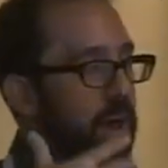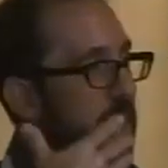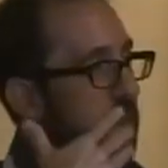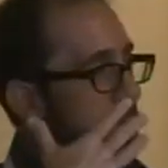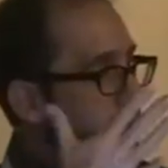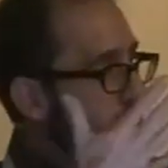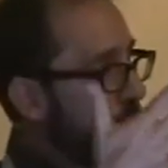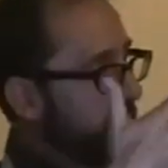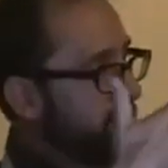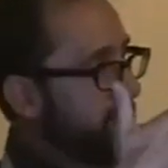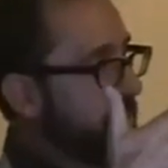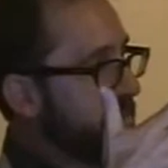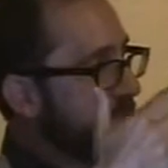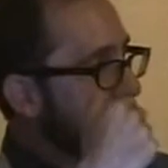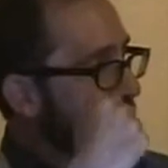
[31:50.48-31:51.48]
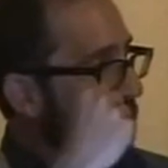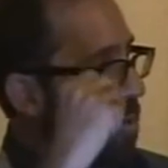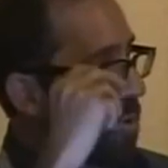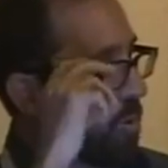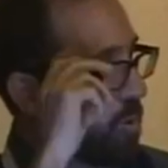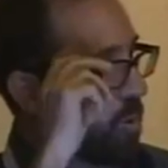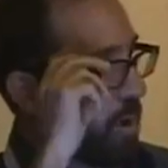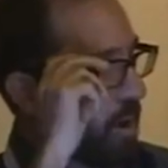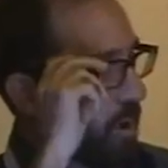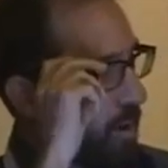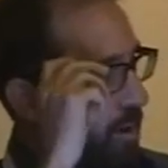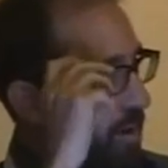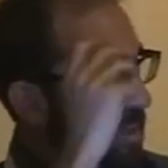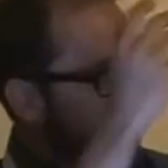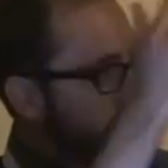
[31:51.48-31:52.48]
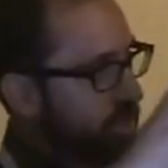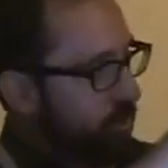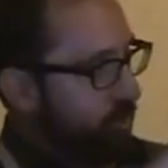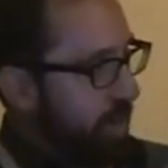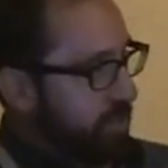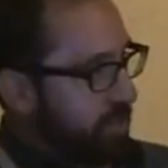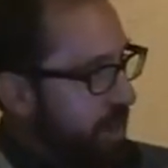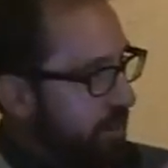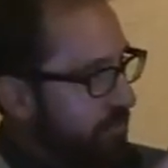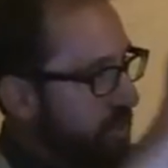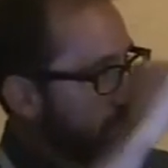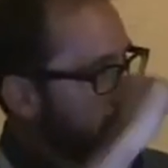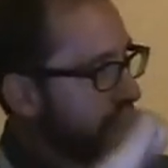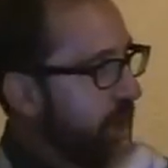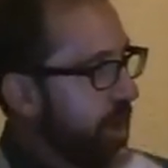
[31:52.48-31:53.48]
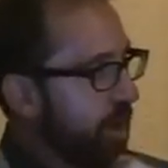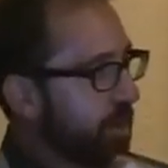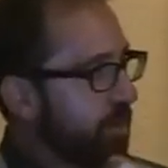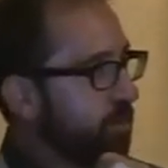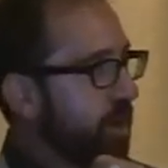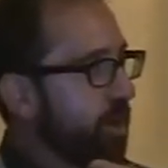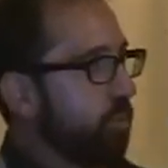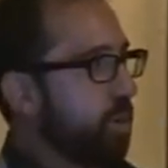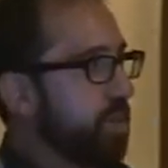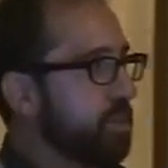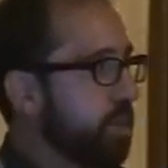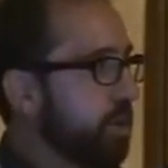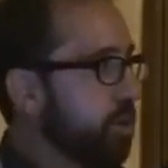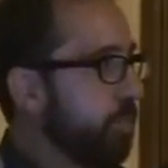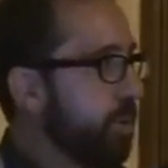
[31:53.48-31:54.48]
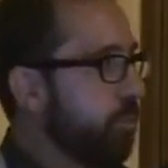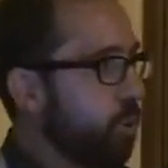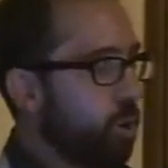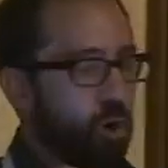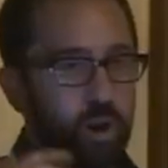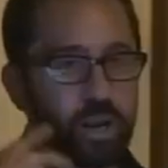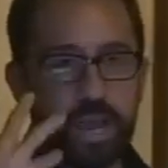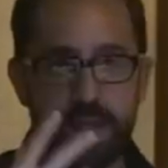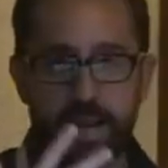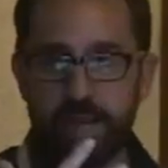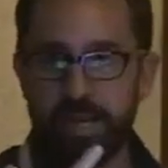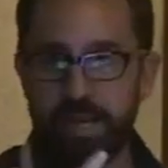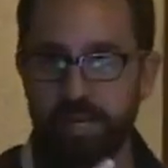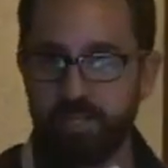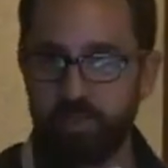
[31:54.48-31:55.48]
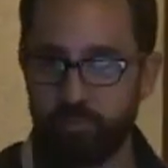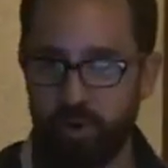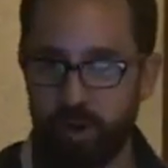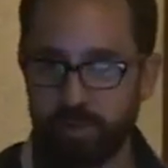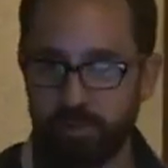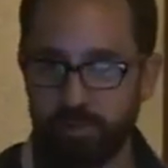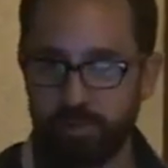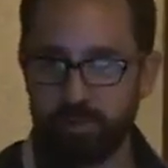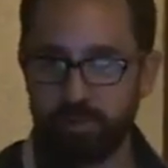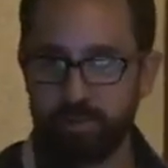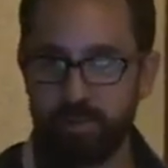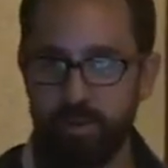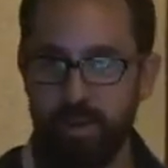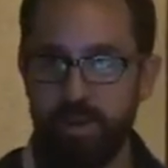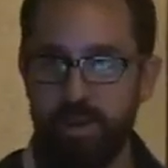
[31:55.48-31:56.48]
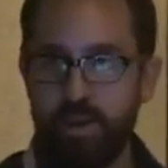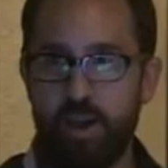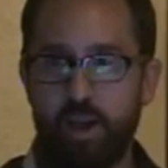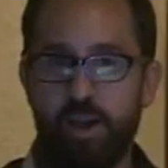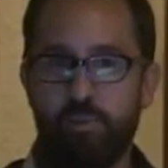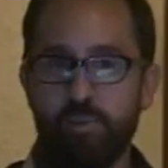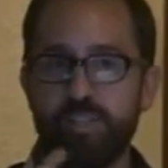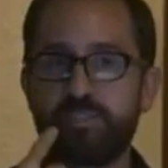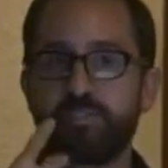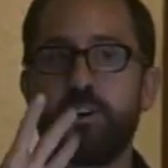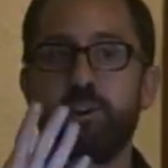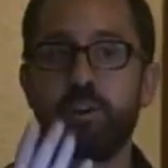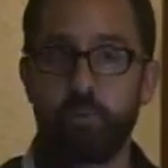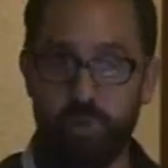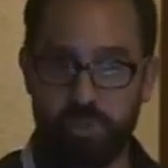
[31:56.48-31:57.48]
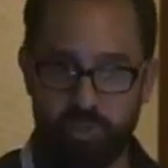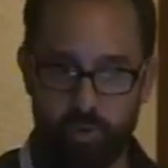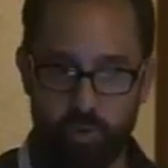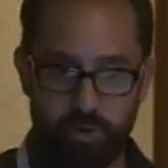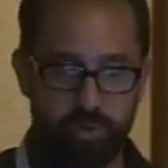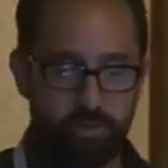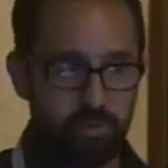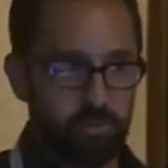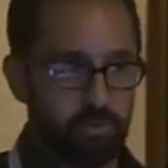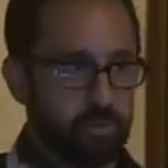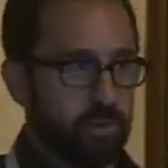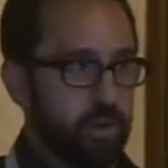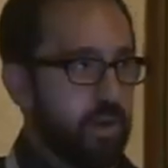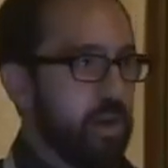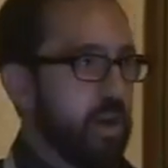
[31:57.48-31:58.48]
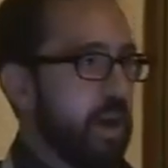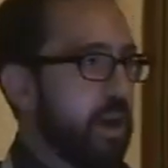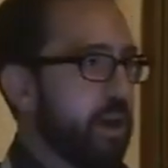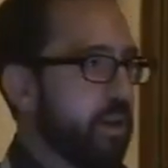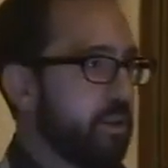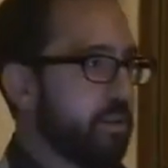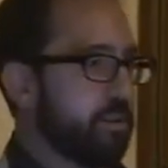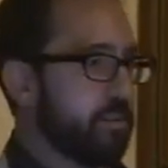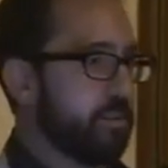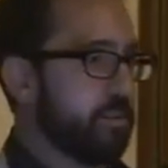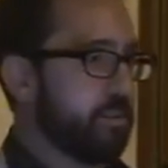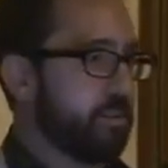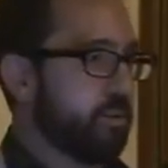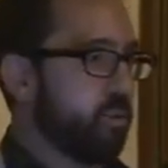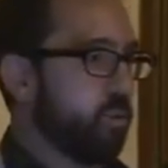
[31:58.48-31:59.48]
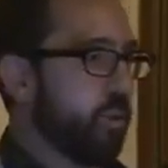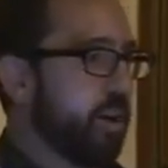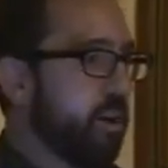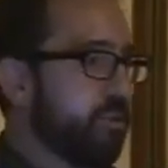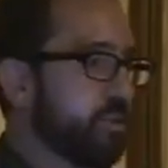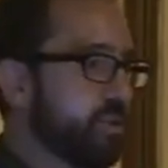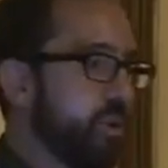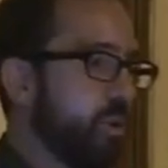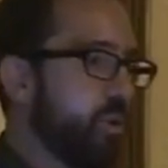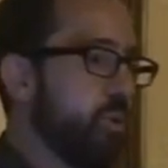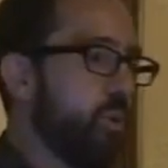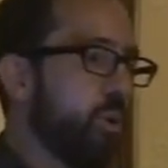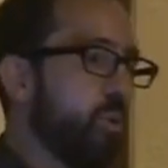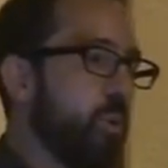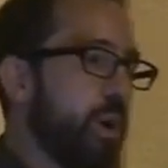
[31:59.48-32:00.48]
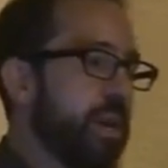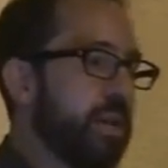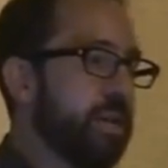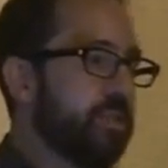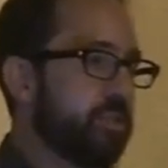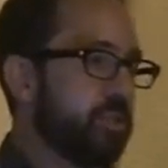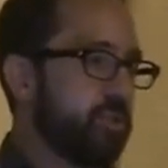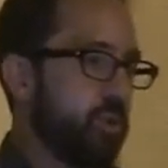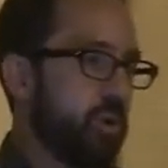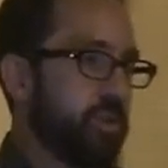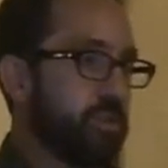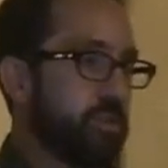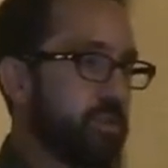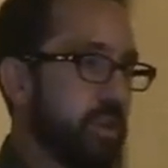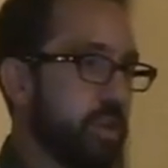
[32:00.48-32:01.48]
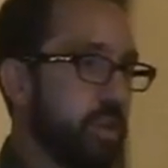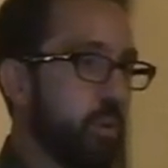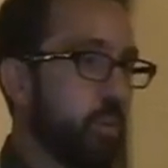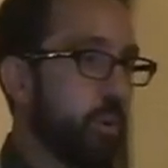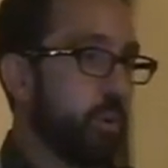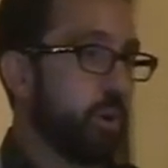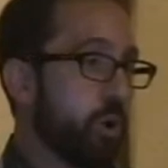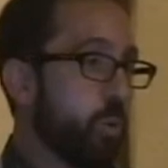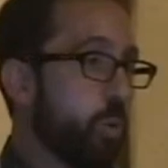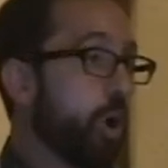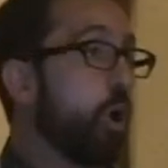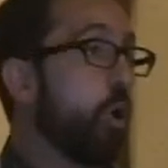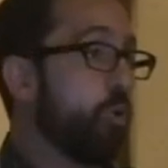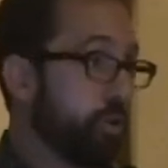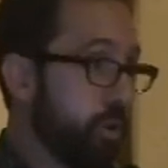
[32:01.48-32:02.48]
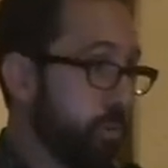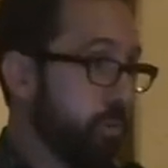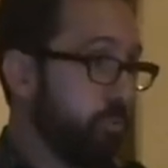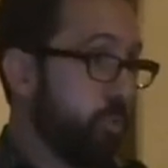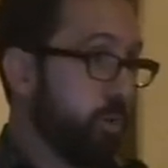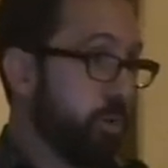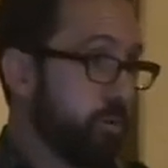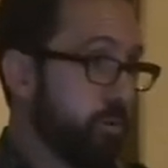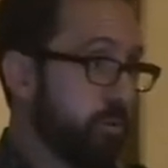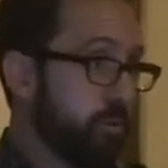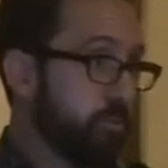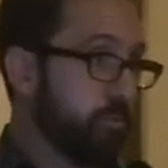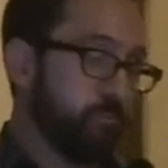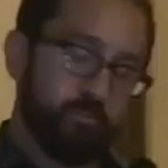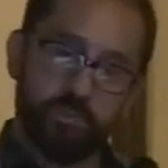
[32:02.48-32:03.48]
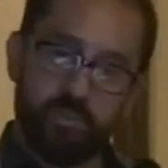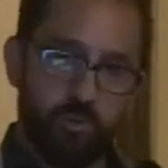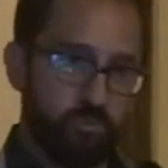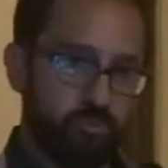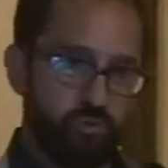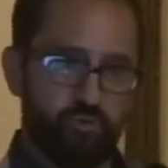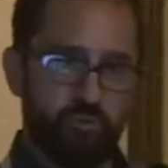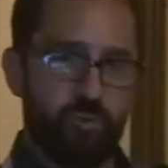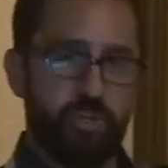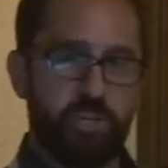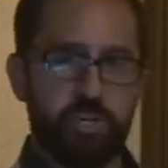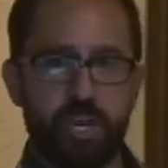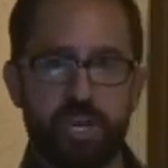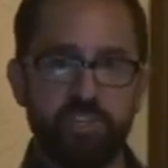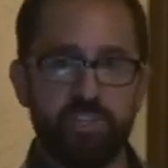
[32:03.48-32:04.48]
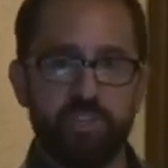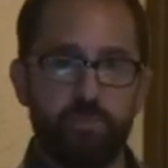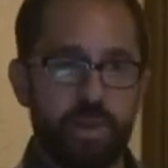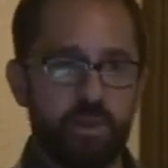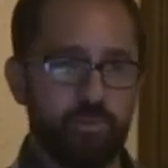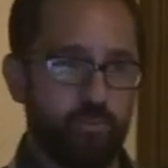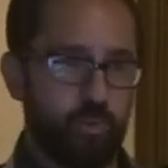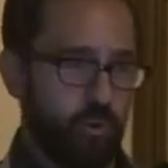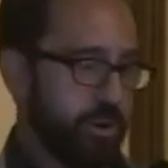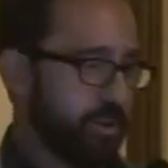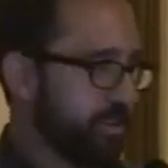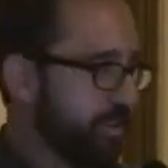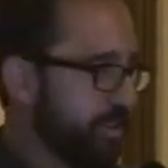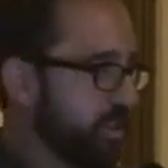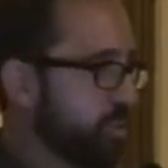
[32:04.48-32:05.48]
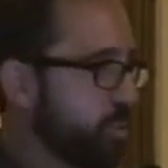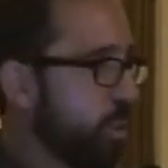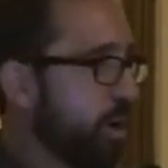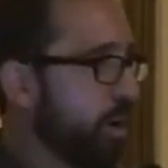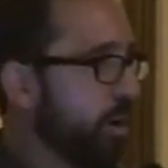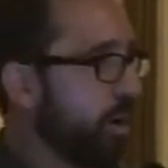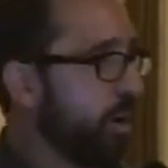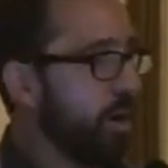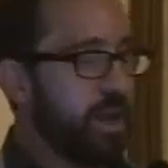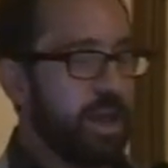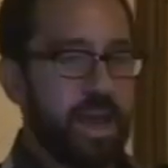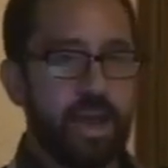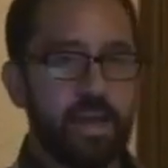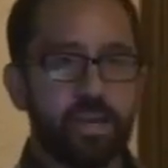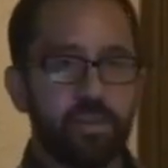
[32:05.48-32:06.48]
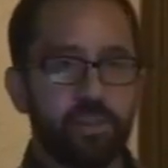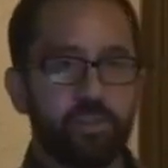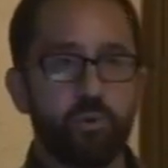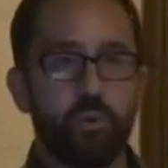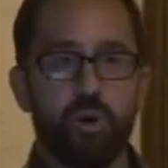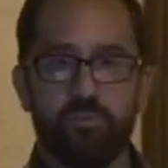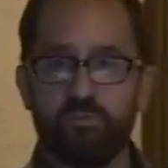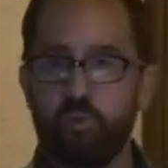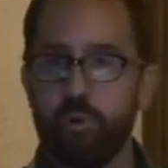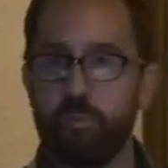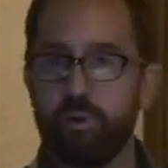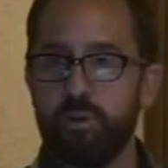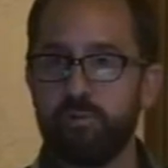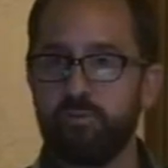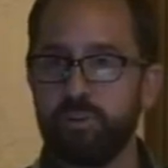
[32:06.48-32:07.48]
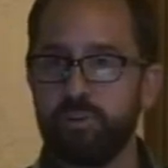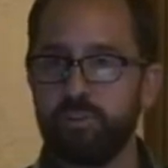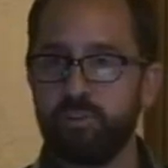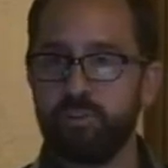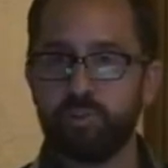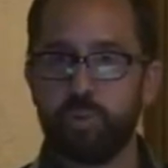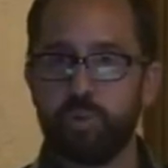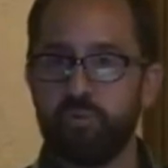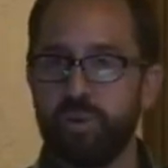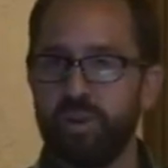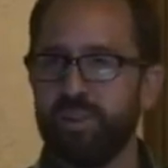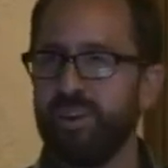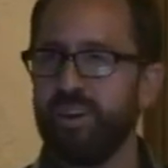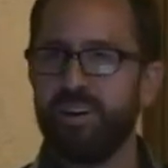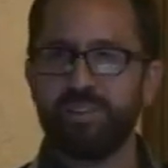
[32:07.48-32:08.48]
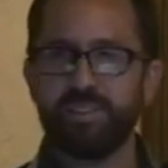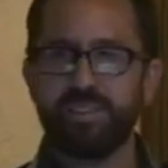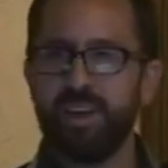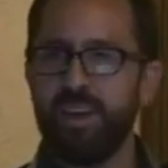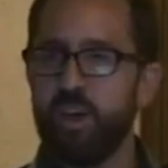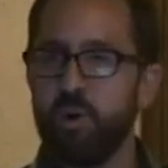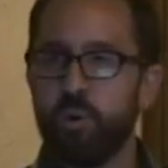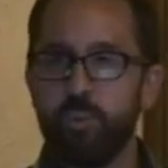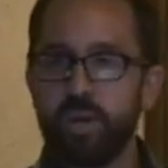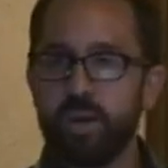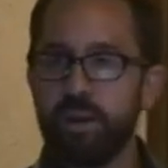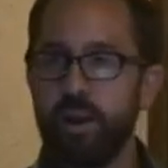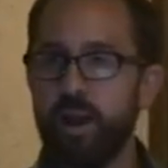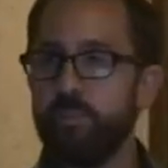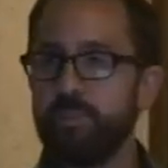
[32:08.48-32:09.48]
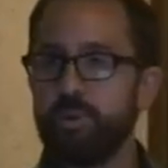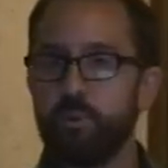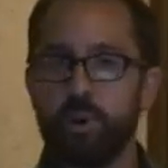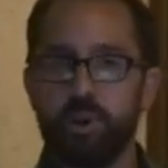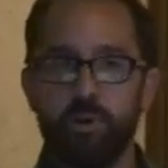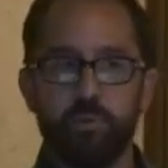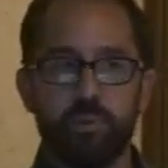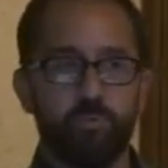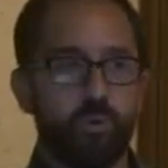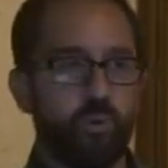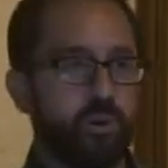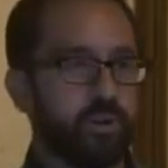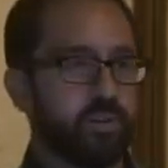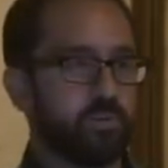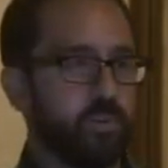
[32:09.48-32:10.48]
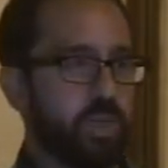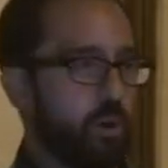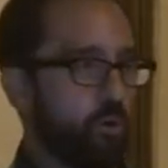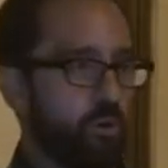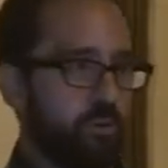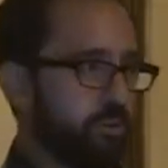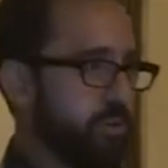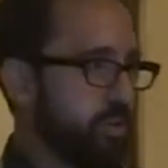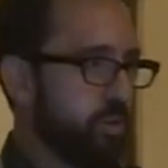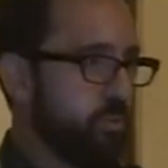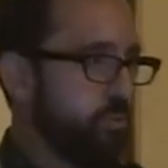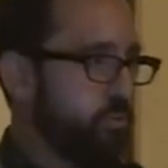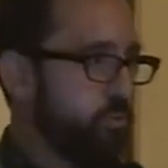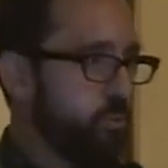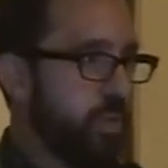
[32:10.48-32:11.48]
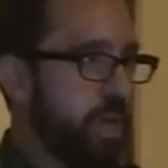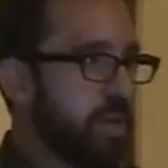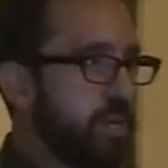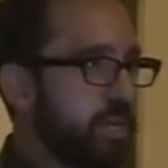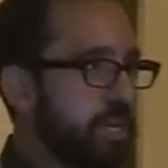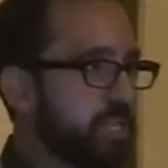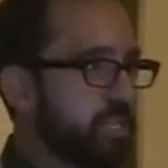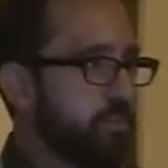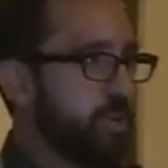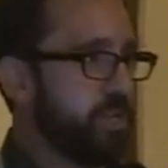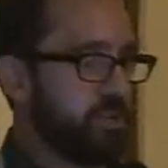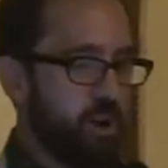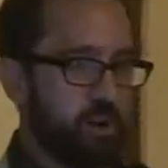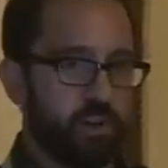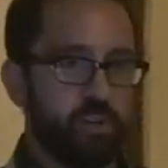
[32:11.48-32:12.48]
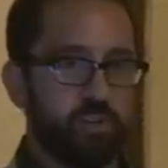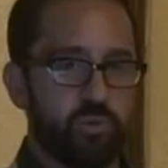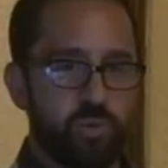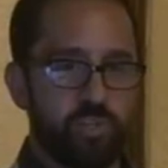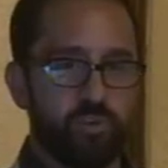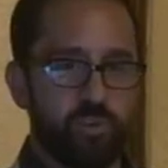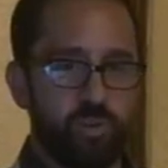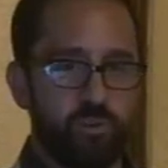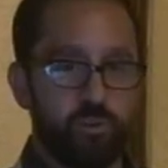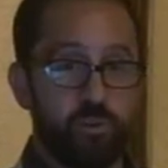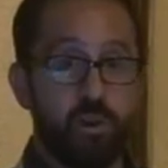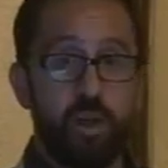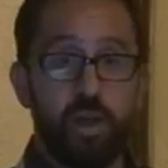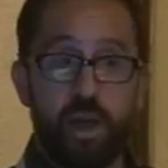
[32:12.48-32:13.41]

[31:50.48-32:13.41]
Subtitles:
It wasn't so, it looks great to have this slide, but it was a little bit more organic in its process. We started with choices, and we also went into choices thinking we to work only with boys. So truly engaging men and boys in this work. And through our formative research, we realized we cannot be working with boys without girls in the room. They need to be talking to each other.